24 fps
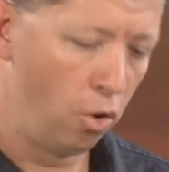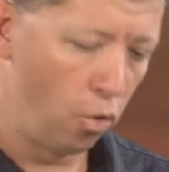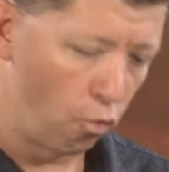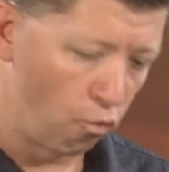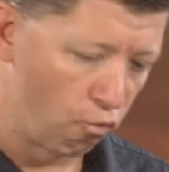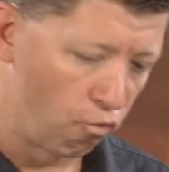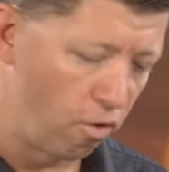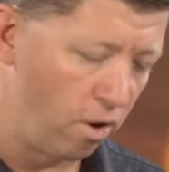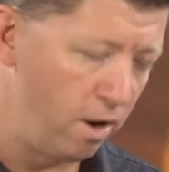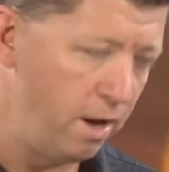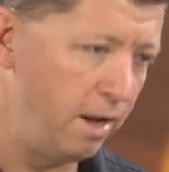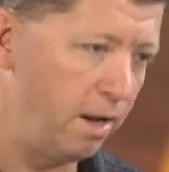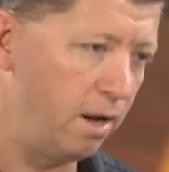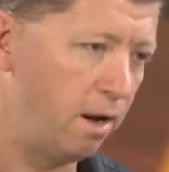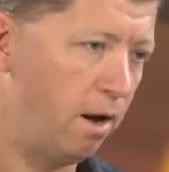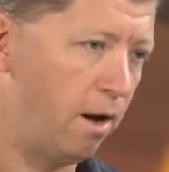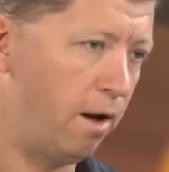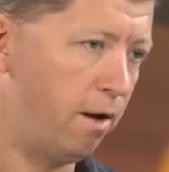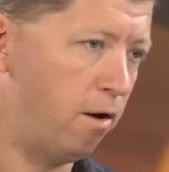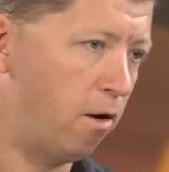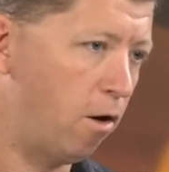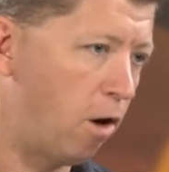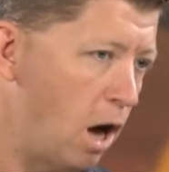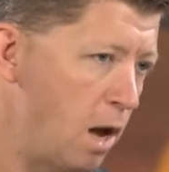running
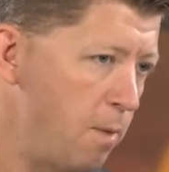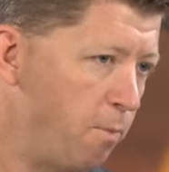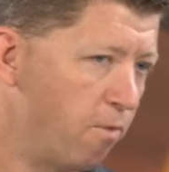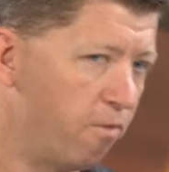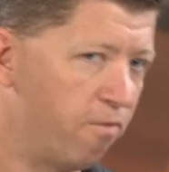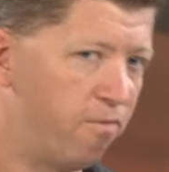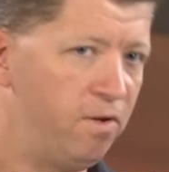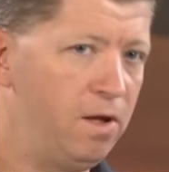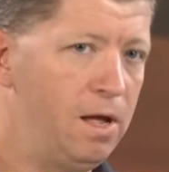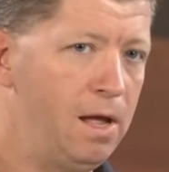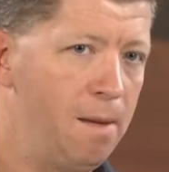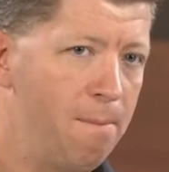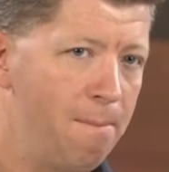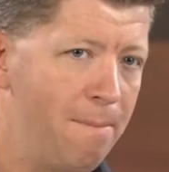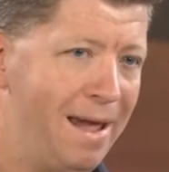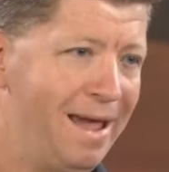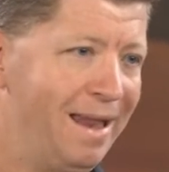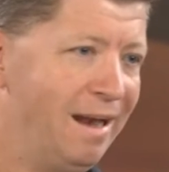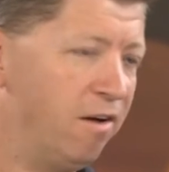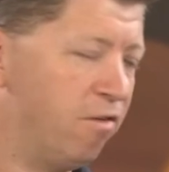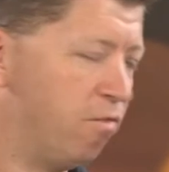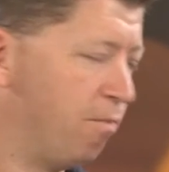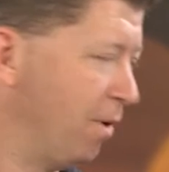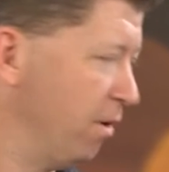on Hyper-V
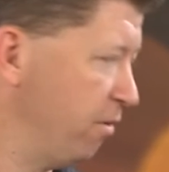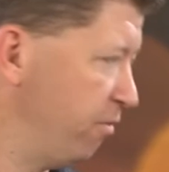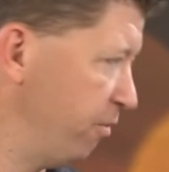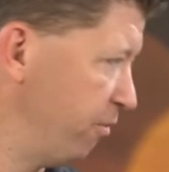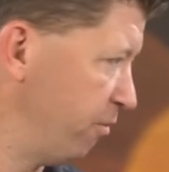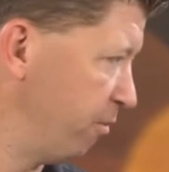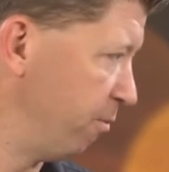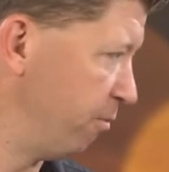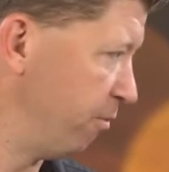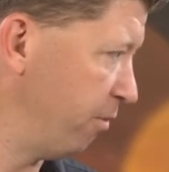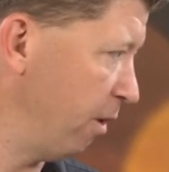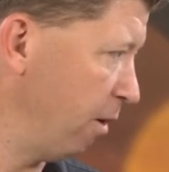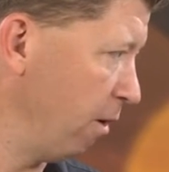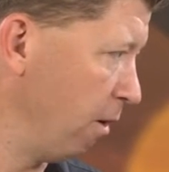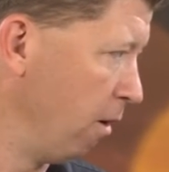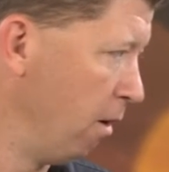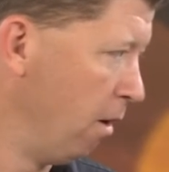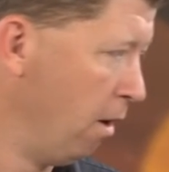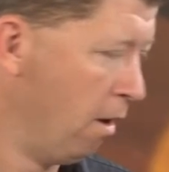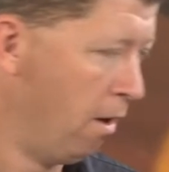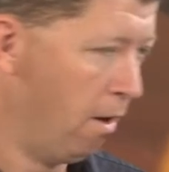managed by System Center.